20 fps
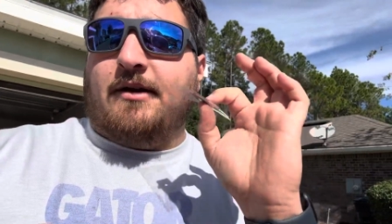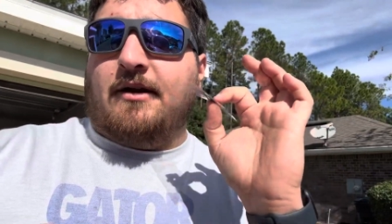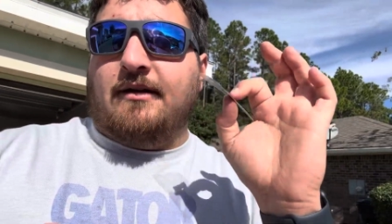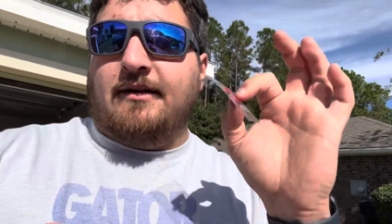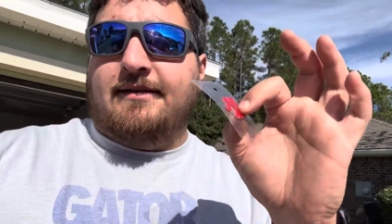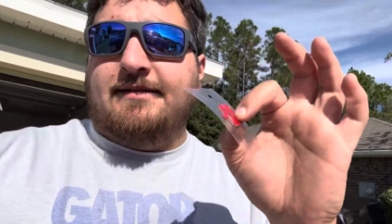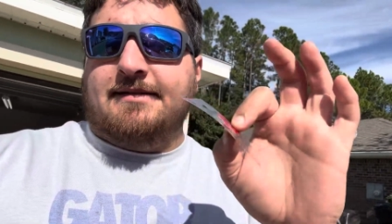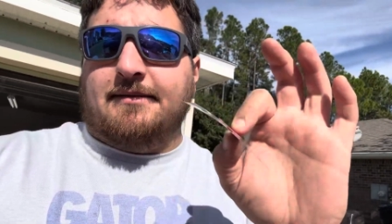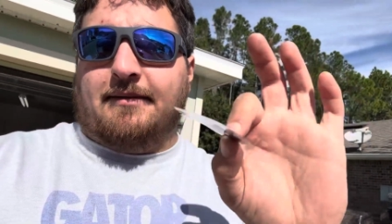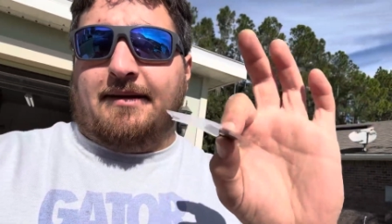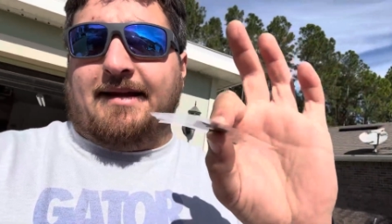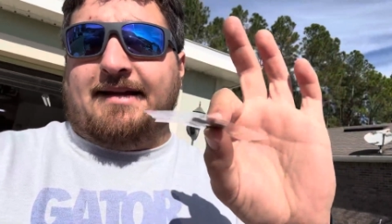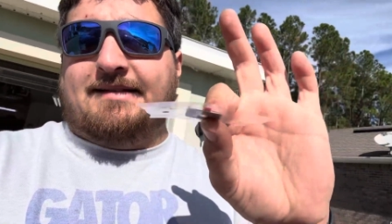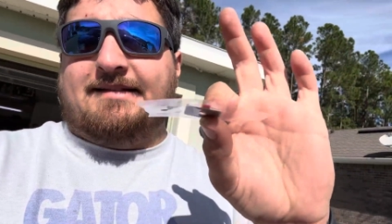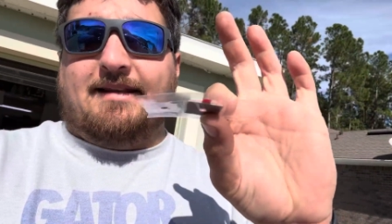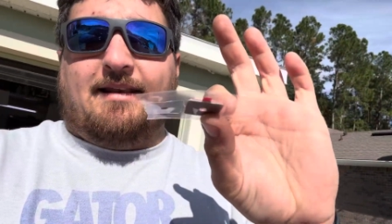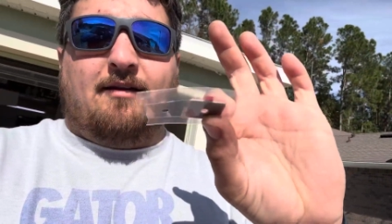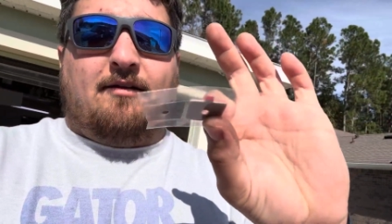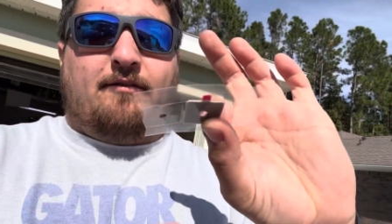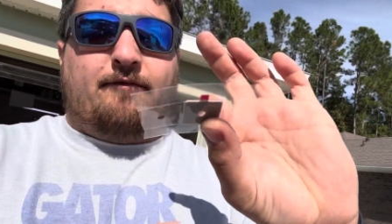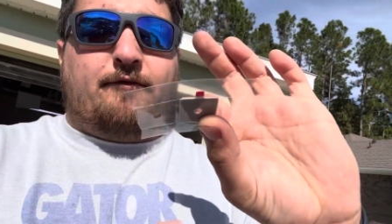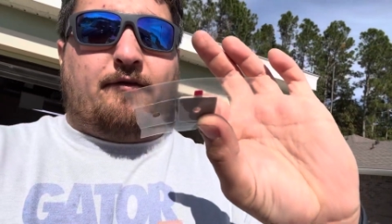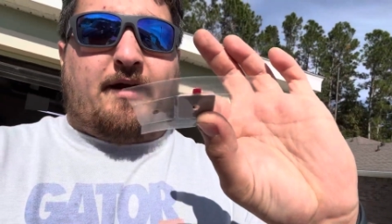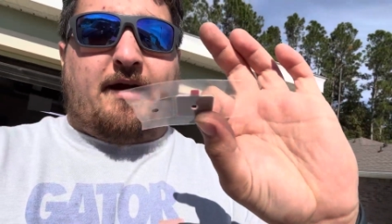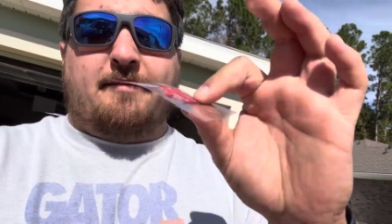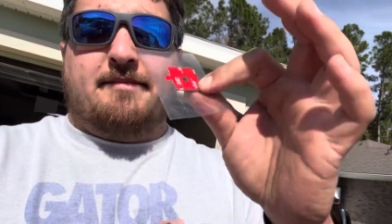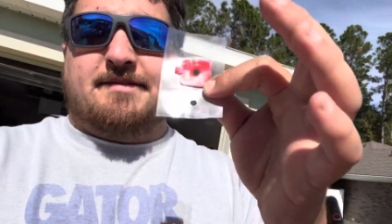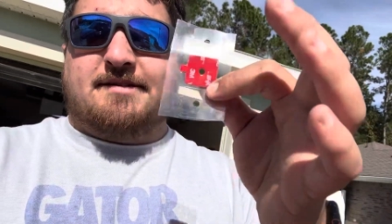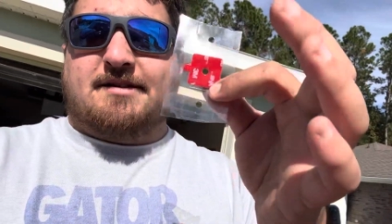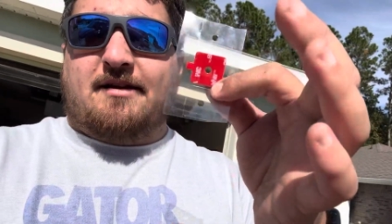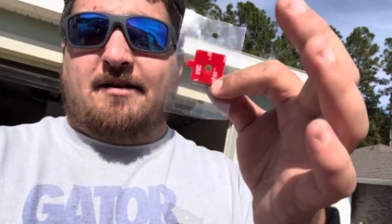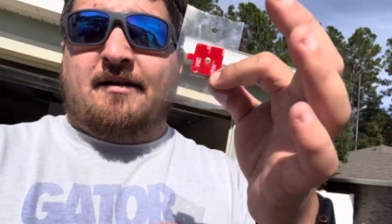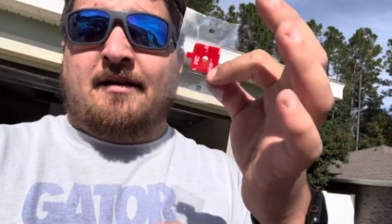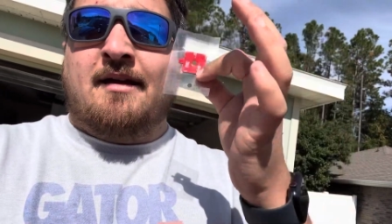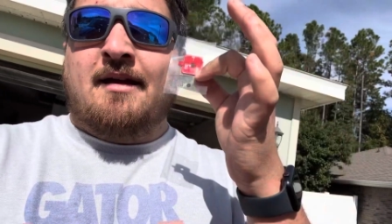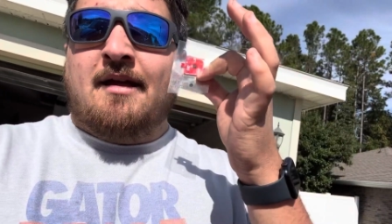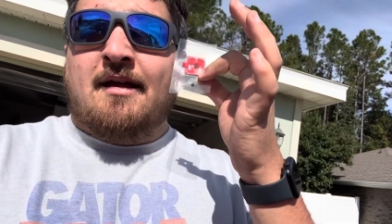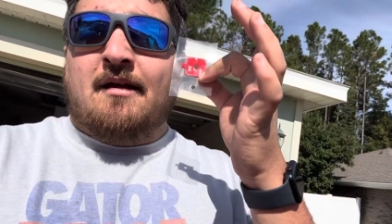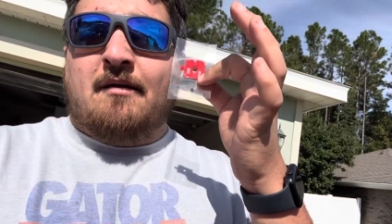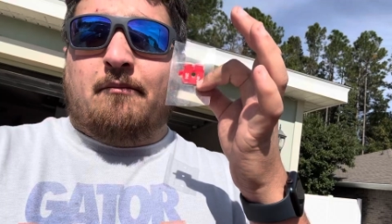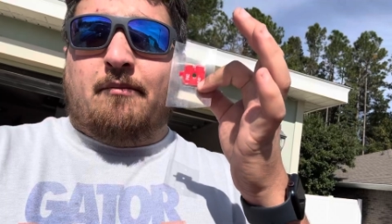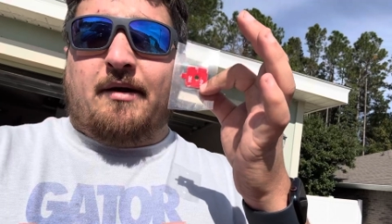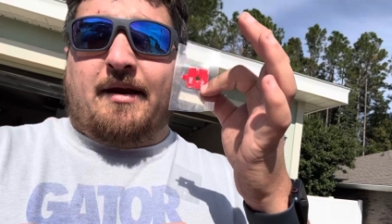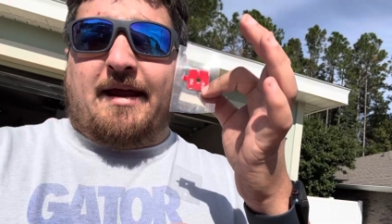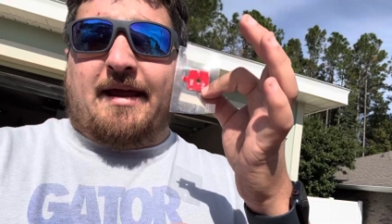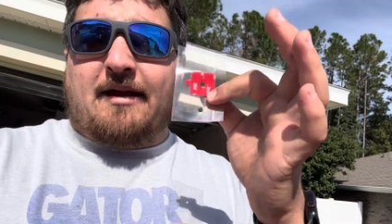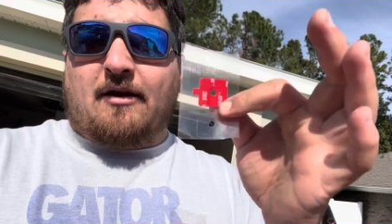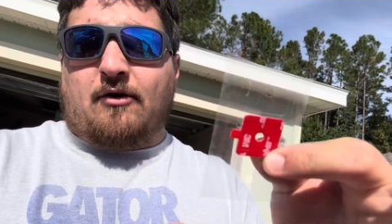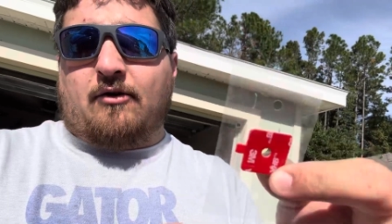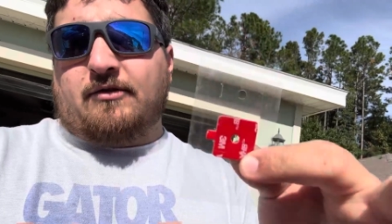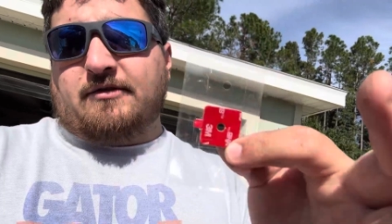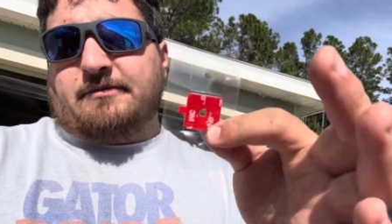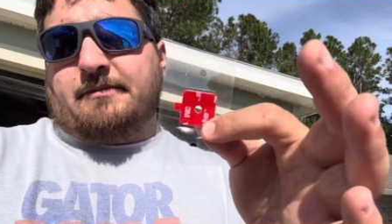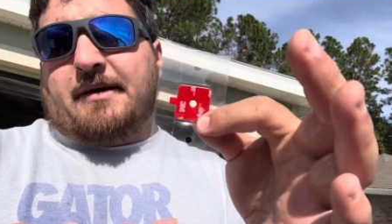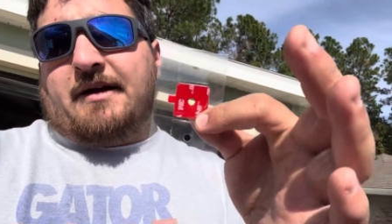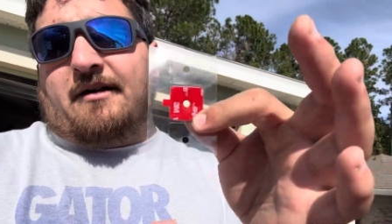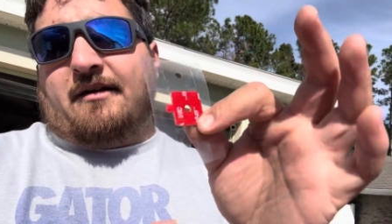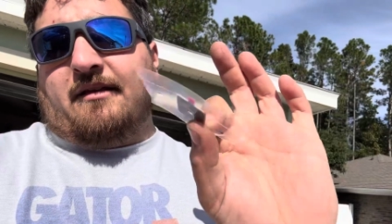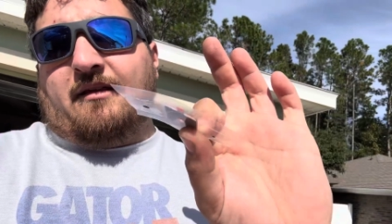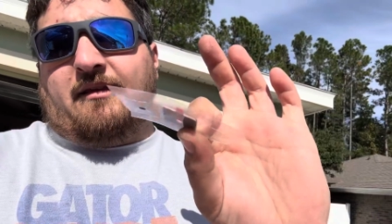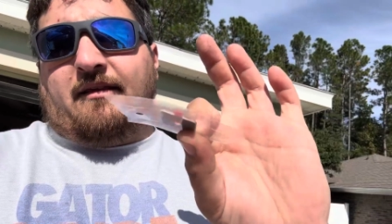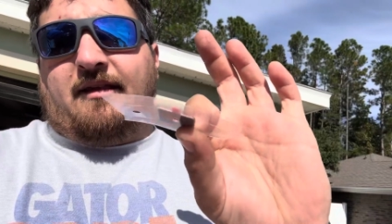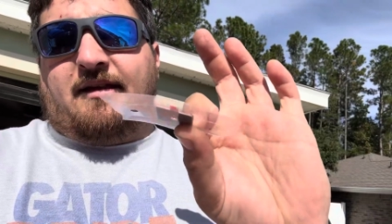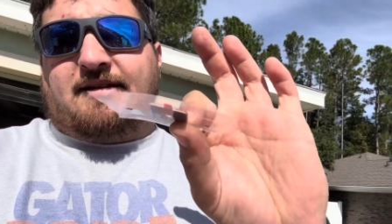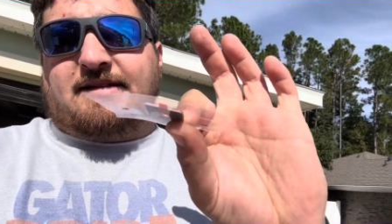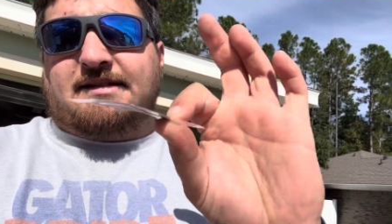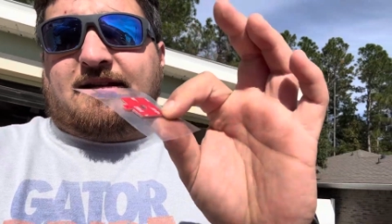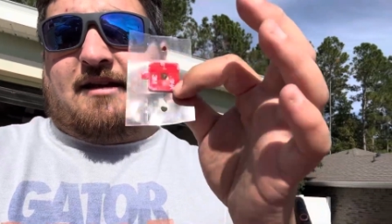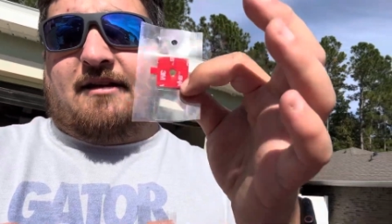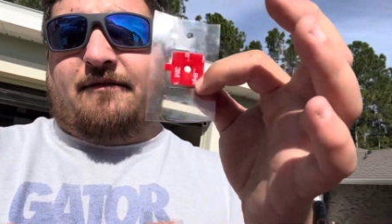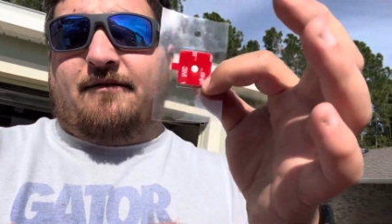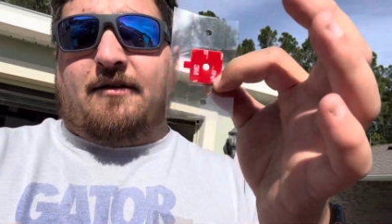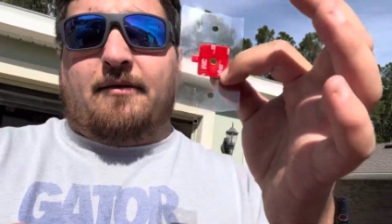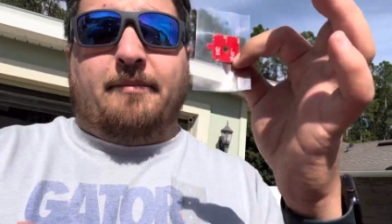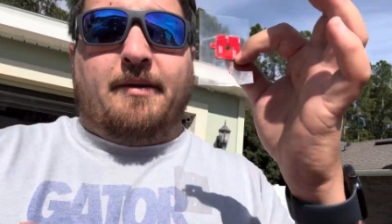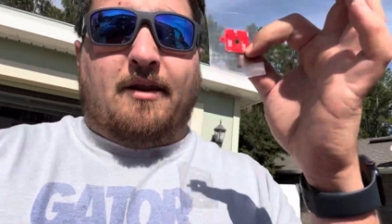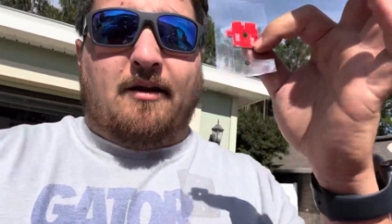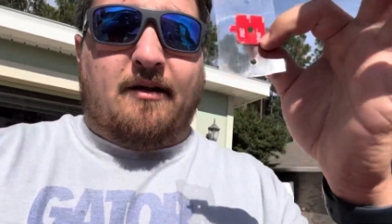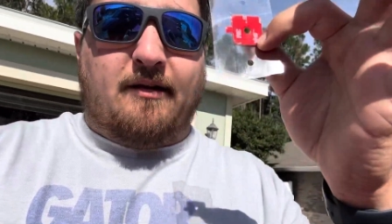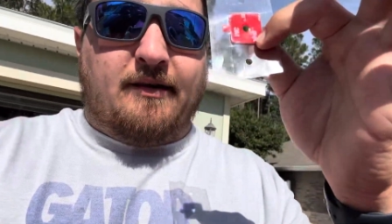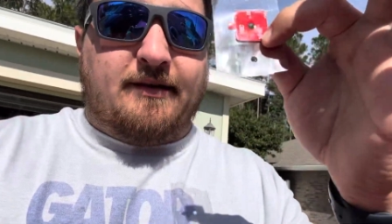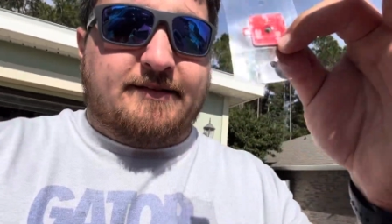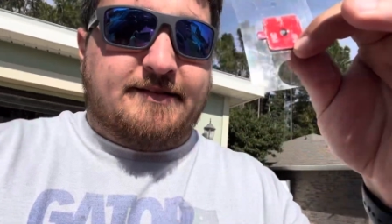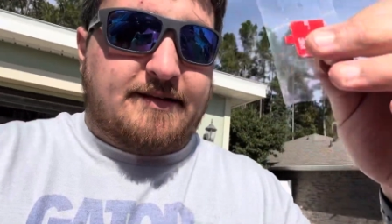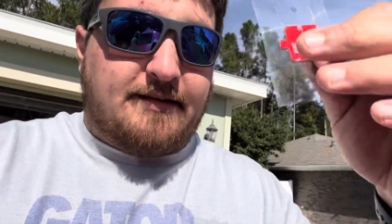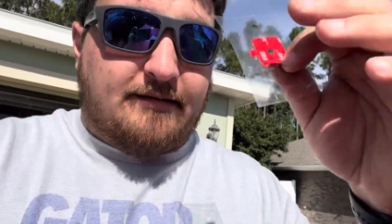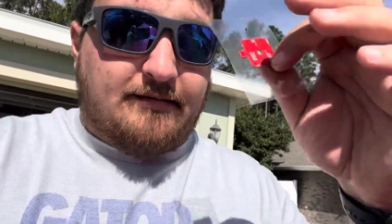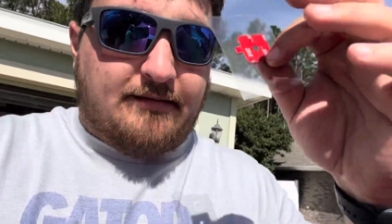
I'll leave some links for Amazon, but it holds better than this stuff, I'll be honest.